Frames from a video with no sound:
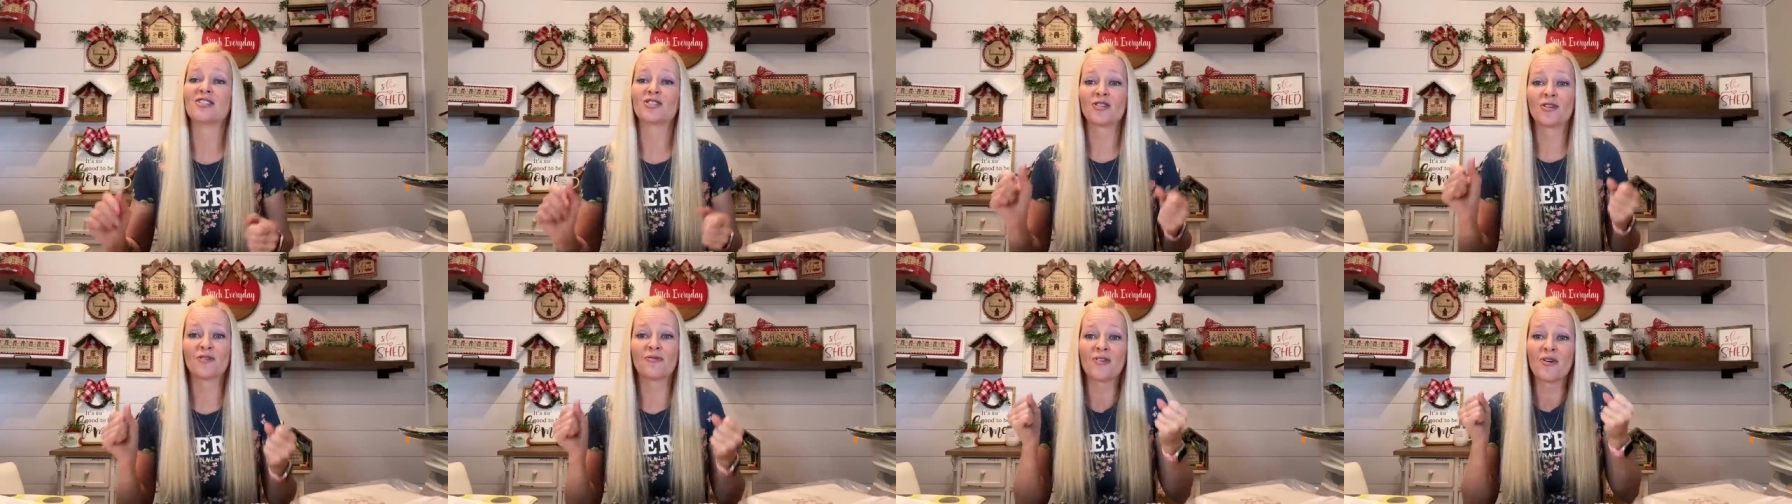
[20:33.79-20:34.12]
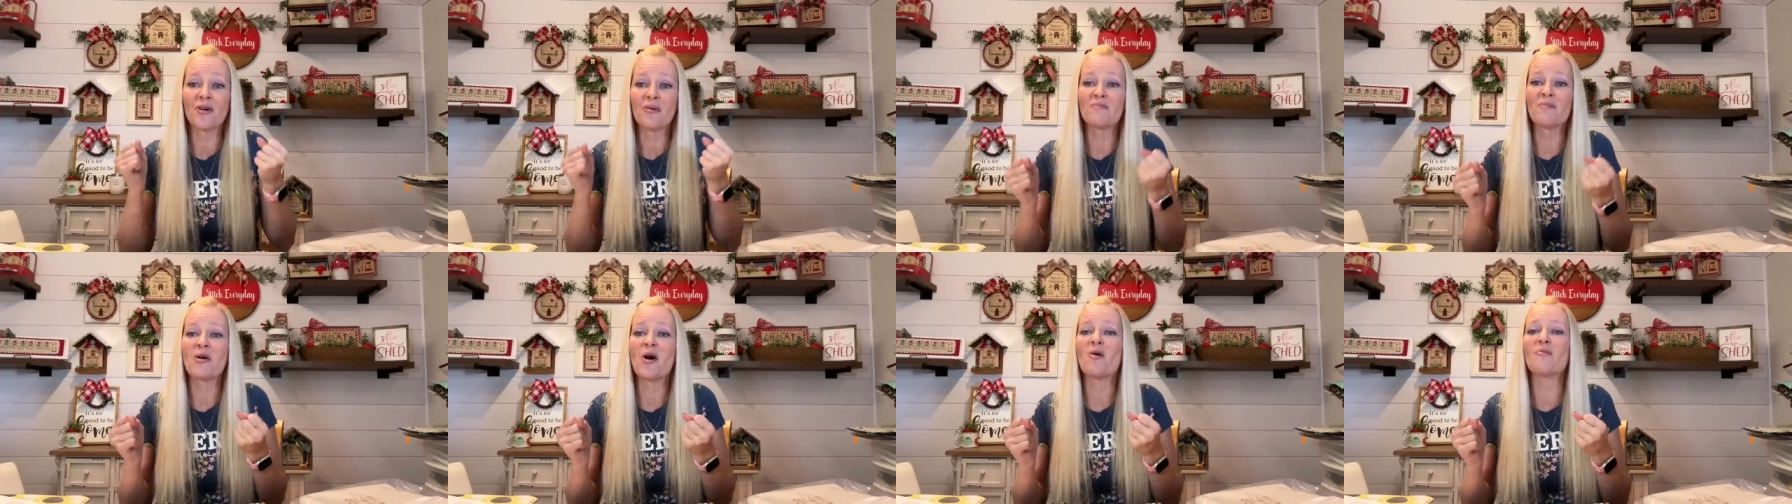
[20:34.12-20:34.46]
so for
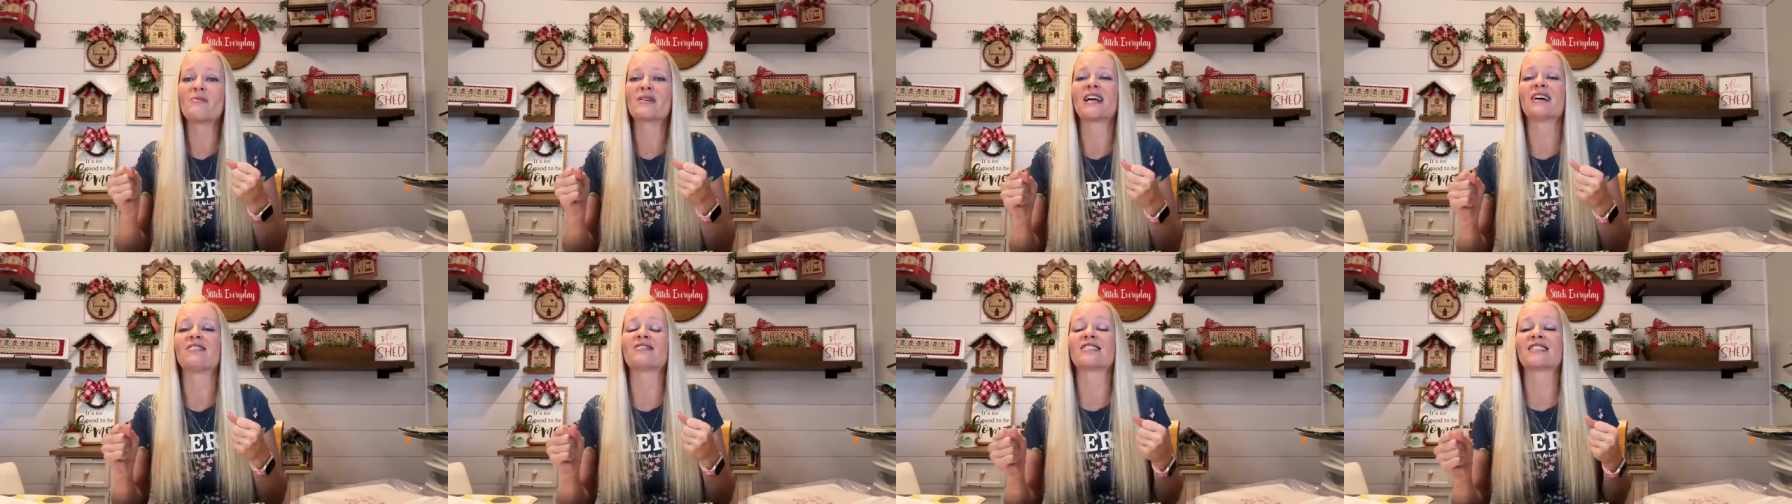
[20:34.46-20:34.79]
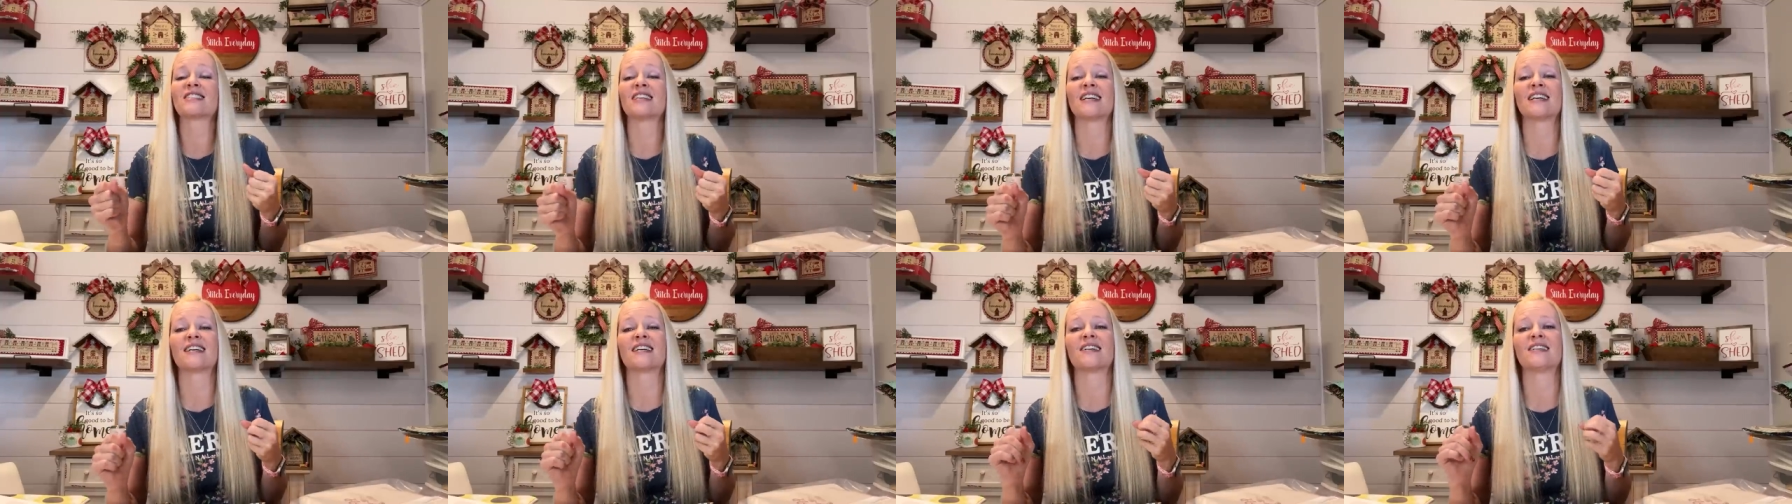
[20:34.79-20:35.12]
a moment, I was
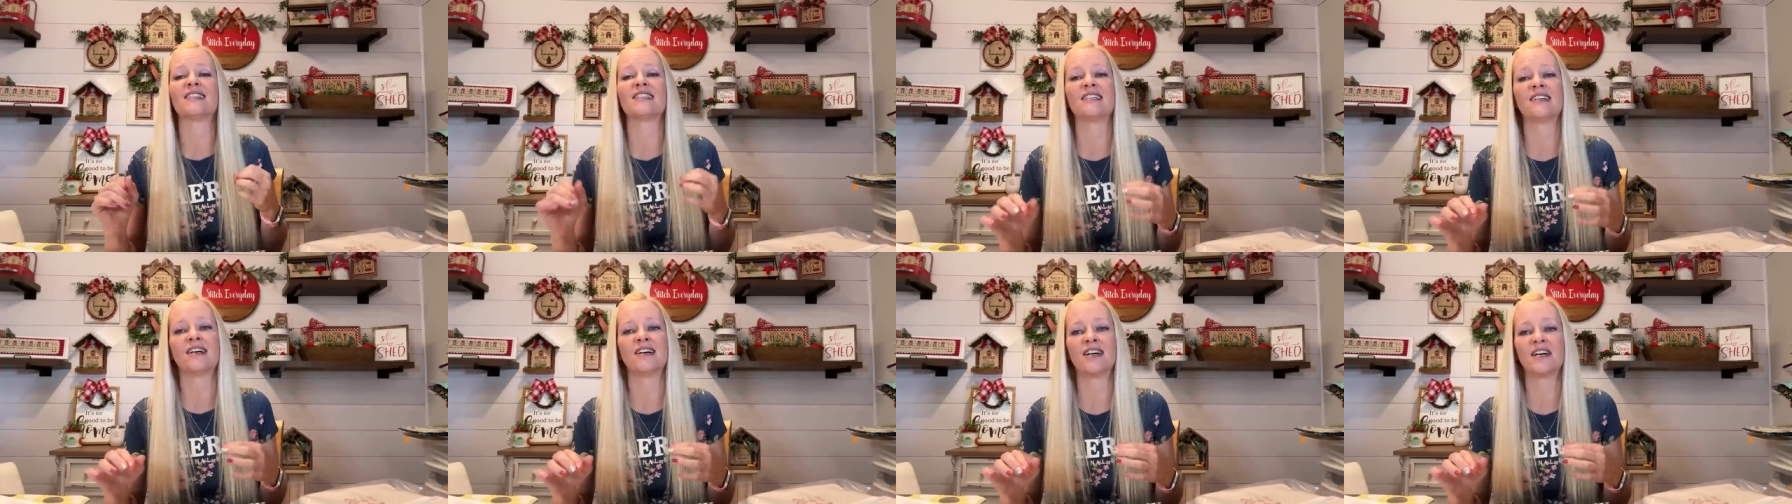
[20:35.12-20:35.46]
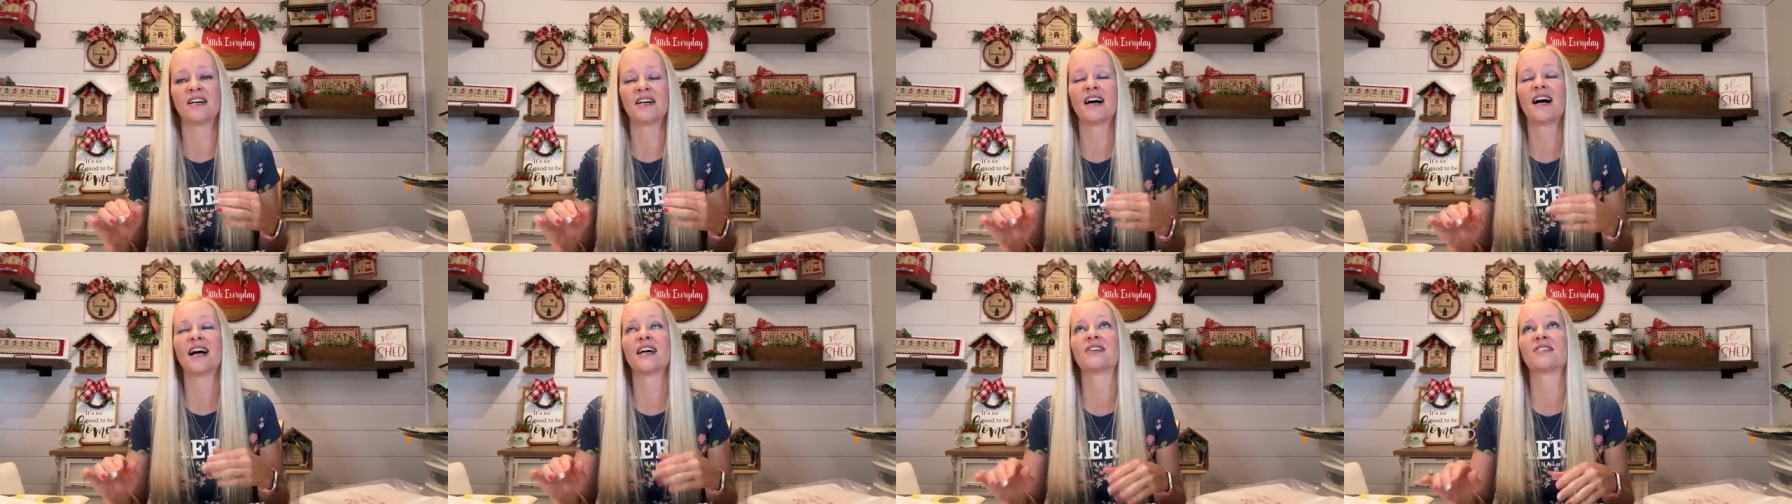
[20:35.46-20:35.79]
like,
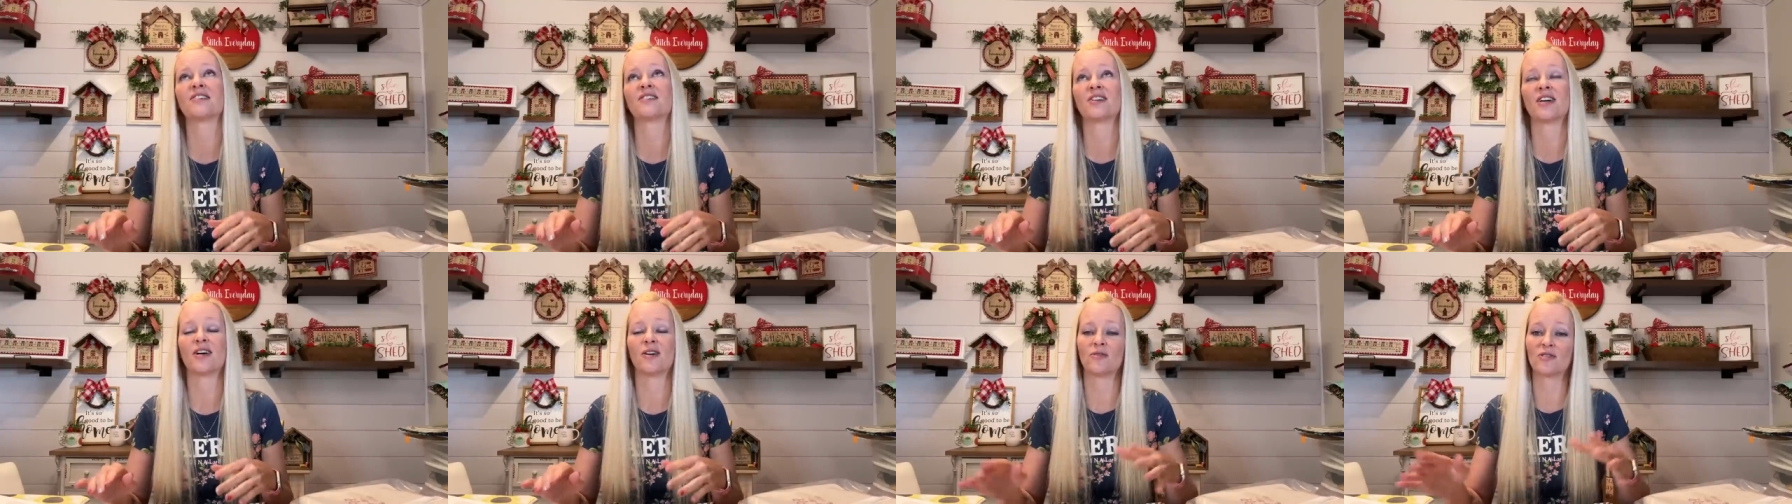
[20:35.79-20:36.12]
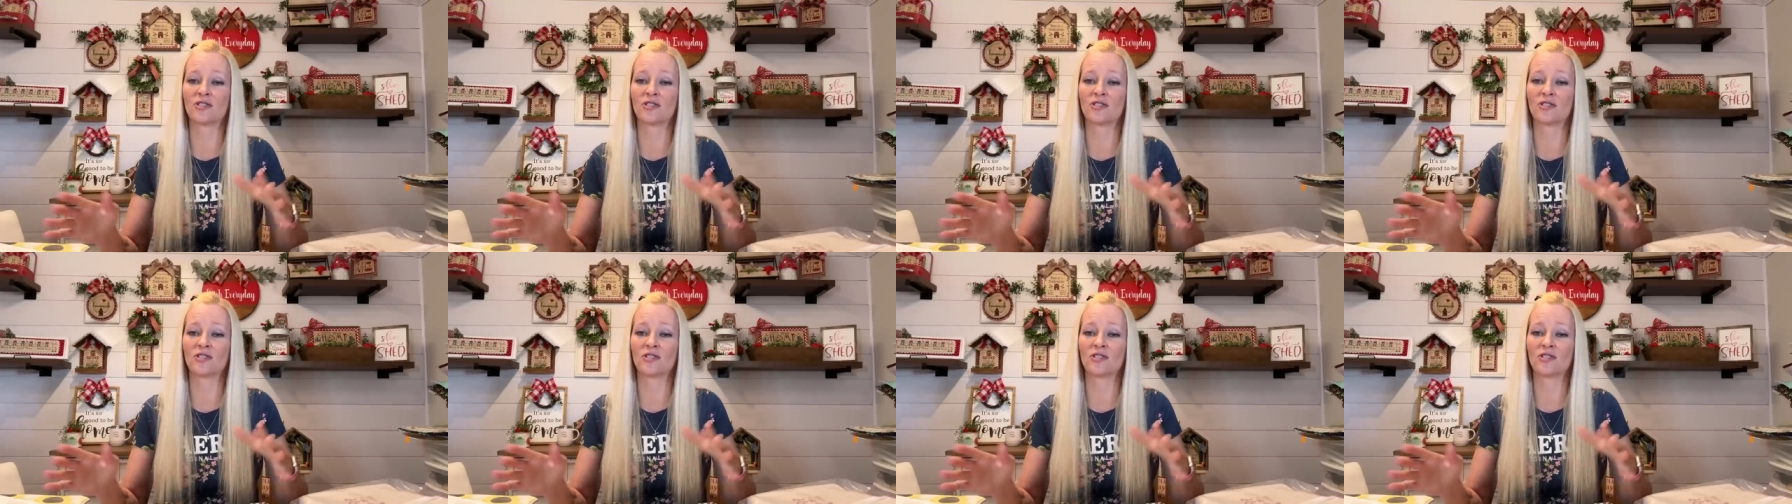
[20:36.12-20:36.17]
I don't know.